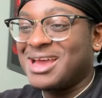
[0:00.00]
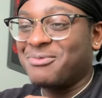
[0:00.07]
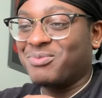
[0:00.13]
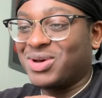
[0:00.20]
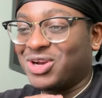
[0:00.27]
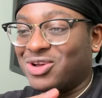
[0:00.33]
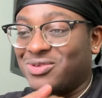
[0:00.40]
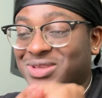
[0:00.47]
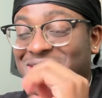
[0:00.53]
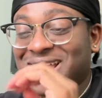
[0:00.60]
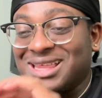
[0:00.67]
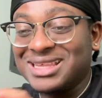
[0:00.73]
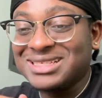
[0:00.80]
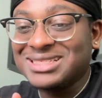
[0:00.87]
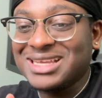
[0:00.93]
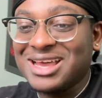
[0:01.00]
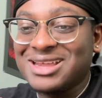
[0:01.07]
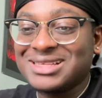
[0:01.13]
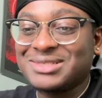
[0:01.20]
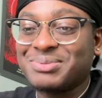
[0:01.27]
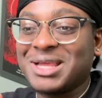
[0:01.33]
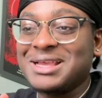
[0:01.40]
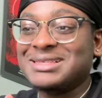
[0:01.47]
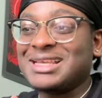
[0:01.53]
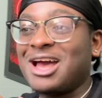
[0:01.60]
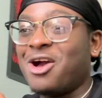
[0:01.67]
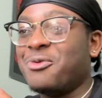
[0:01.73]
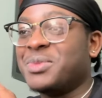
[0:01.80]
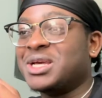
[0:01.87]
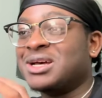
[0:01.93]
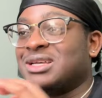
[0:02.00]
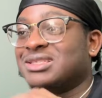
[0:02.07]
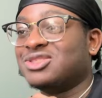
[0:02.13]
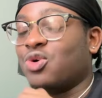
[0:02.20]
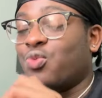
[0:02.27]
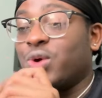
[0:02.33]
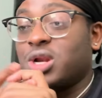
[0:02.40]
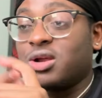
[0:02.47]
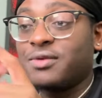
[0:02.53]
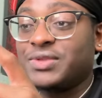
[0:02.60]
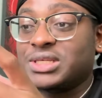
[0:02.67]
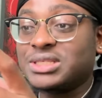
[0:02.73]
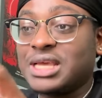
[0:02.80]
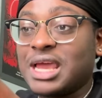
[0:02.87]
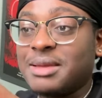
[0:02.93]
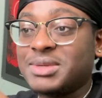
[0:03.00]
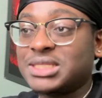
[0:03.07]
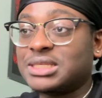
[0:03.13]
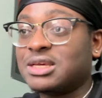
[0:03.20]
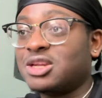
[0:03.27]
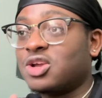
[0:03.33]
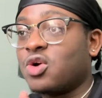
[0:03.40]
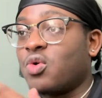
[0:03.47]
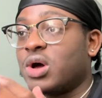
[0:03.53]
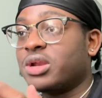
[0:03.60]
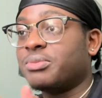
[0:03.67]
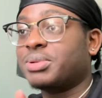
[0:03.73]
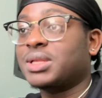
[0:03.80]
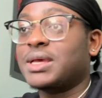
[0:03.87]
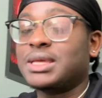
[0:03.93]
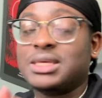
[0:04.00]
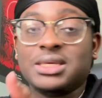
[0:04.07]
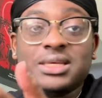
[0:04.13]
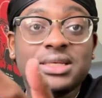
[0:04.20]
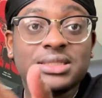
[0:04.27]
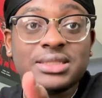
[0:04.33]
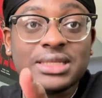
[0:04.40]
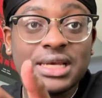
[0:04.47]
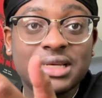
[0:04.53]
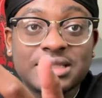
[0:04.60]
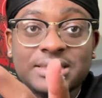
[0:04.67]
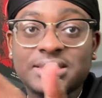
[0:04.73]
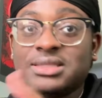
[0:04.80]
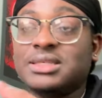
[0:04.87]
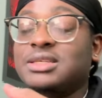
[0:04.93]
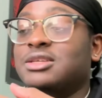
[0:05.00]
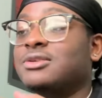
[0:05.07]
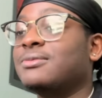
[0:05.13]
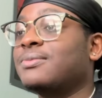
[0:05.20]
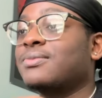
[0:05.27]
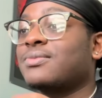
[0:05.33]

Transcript: But um, yeah, let's see how this plays out because the winner of this game is gonna go on to play Kise's team.